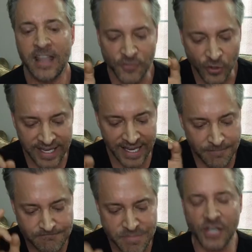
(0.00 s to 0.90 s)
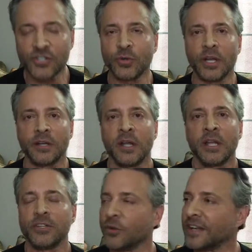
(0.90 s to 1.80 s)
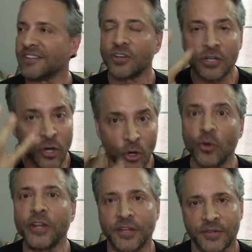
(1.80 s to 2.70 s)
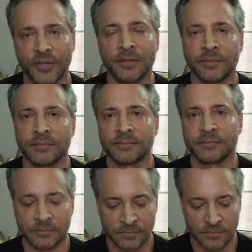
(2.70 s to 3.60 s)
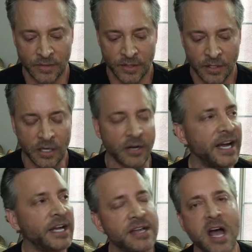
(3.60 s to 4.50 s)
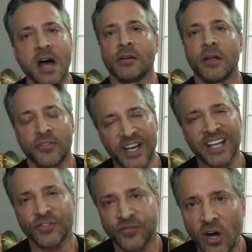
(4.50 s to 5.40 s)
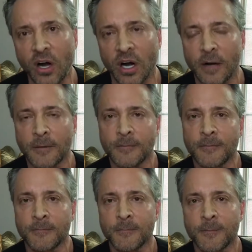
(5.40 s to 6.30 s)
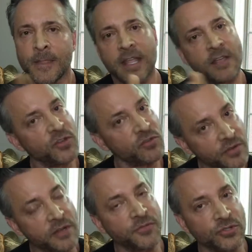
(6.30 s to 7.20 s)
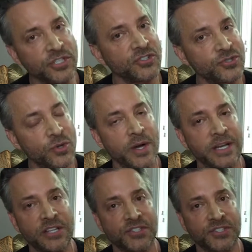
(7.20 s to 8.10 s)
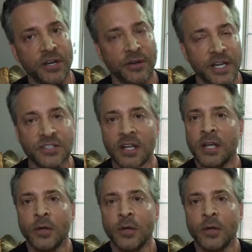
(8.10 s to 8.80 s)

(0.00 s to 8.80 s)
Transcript: If you can't measure it, you'll never hold it. All right? Now, thus far, if you're just joining this series,